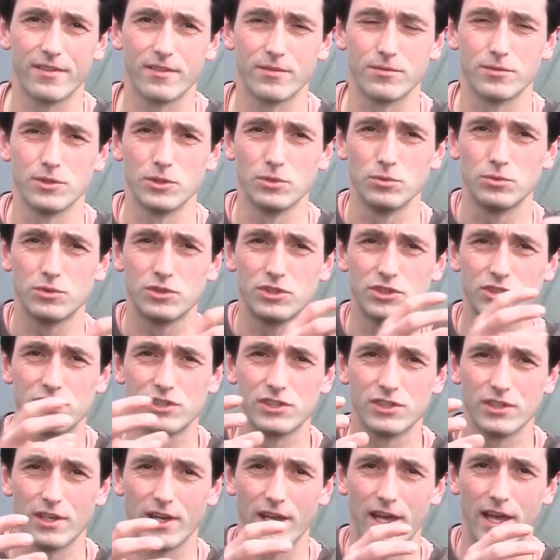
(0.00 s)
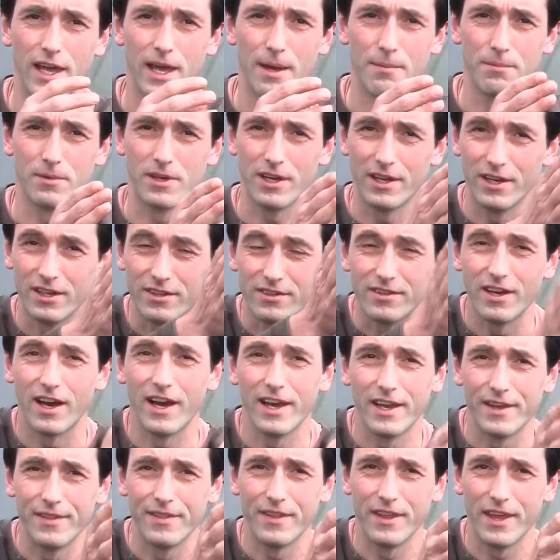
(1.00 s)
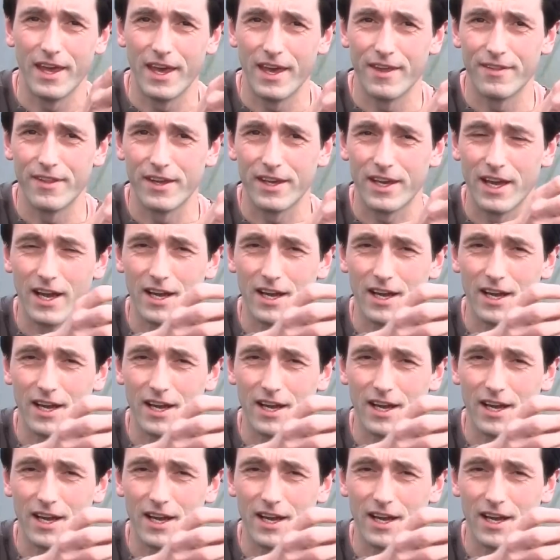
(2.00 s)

The roots kind of die in the air.